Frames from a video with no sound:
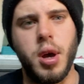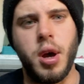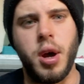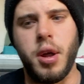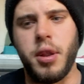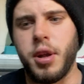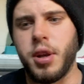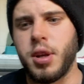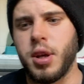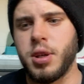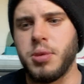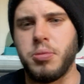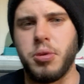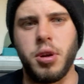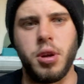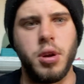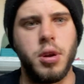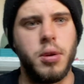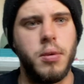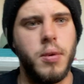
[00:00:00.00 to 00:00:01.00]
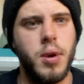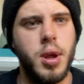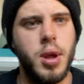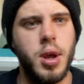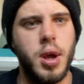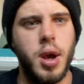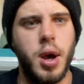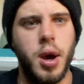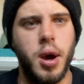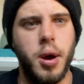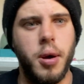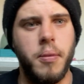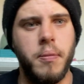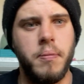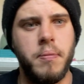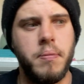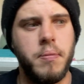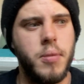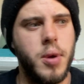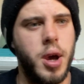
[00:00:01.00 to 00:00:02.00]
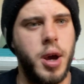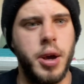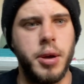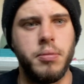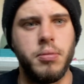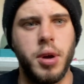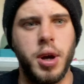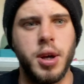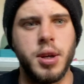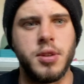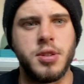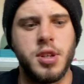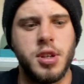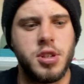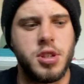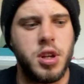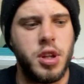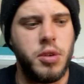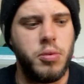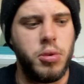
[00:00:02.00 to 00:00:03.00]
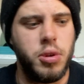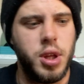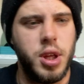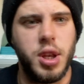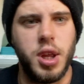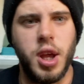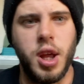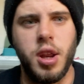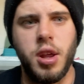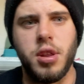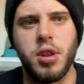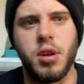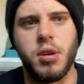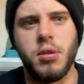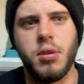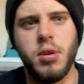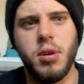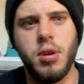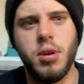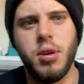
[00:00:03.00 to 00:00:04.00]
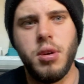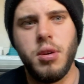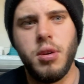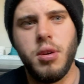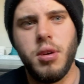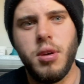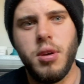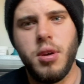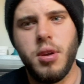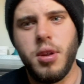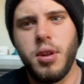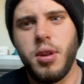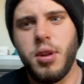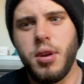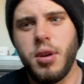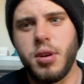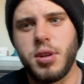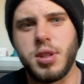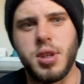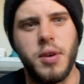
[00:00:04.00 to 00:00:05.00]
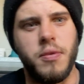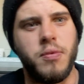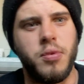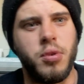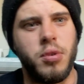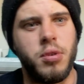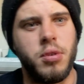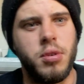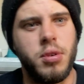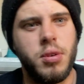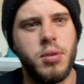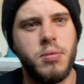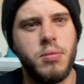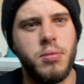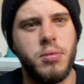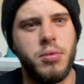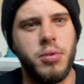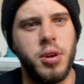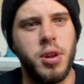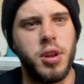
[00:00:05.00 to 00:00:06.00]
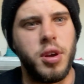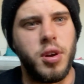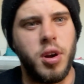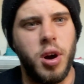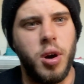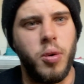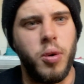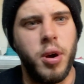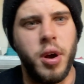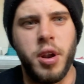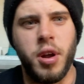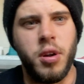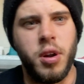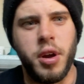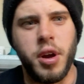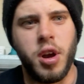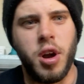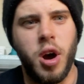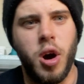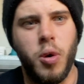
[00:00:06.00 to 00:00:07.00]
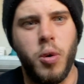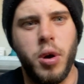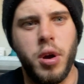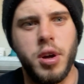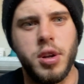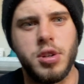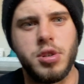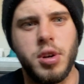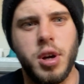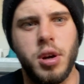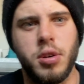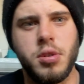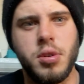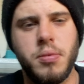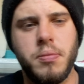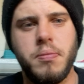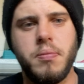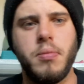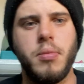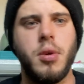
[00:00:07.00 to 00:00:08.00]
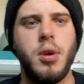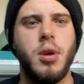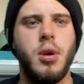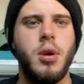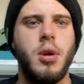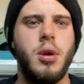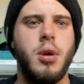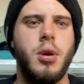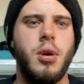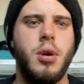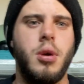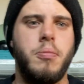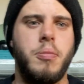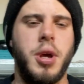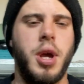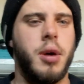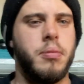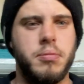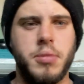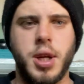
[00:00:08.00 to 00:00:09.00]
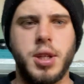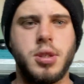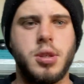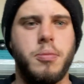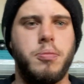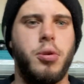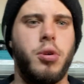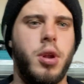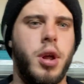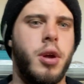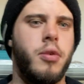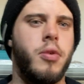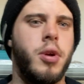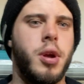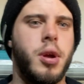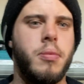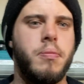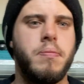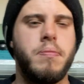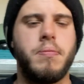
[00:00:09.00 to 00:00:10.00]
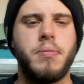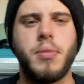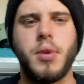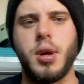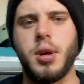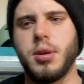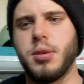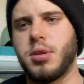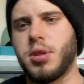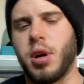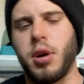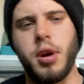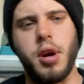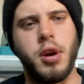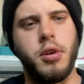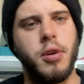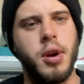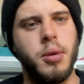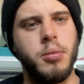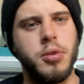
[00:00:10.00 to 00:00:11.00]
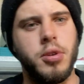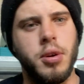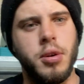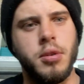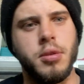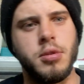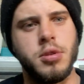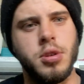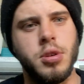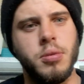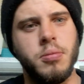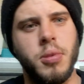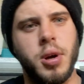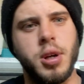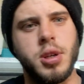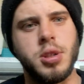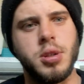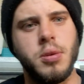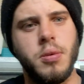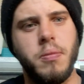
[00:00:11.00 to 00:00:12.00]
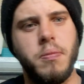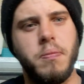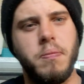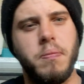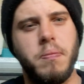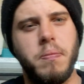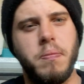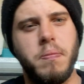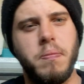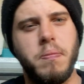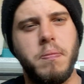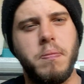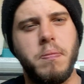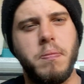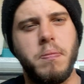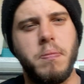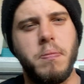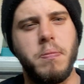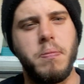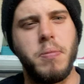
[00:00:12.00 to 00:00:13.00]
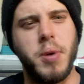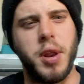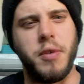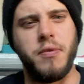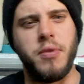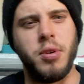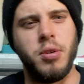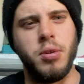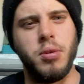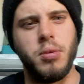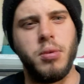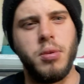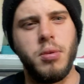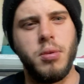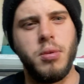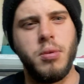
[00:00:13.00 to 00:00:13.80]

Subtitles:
They taste pretty good. I essentially will eat anything, except for really kahawai. I don't like kahawai and trout. But yeah, that's the pull-eye rig. Sorry I rambled on too much, but if you